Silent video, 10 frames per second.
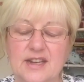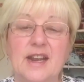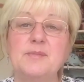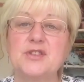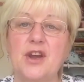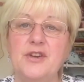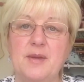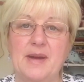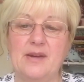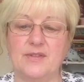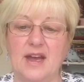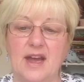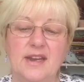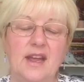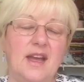And I'm sorry about that.
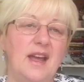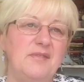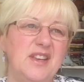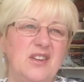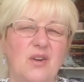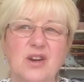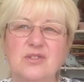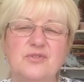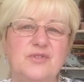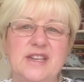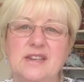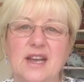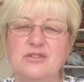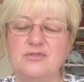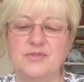And I could
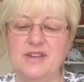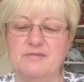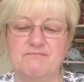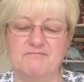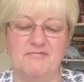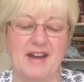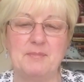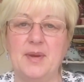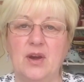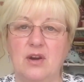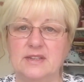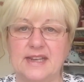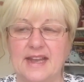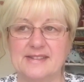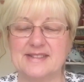revamp it all
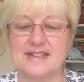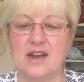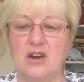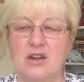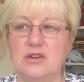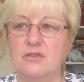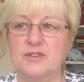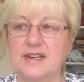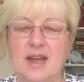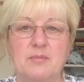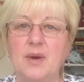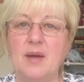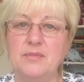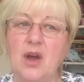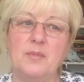again and start all over again, but
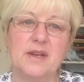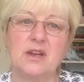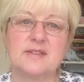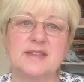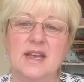I'm not, because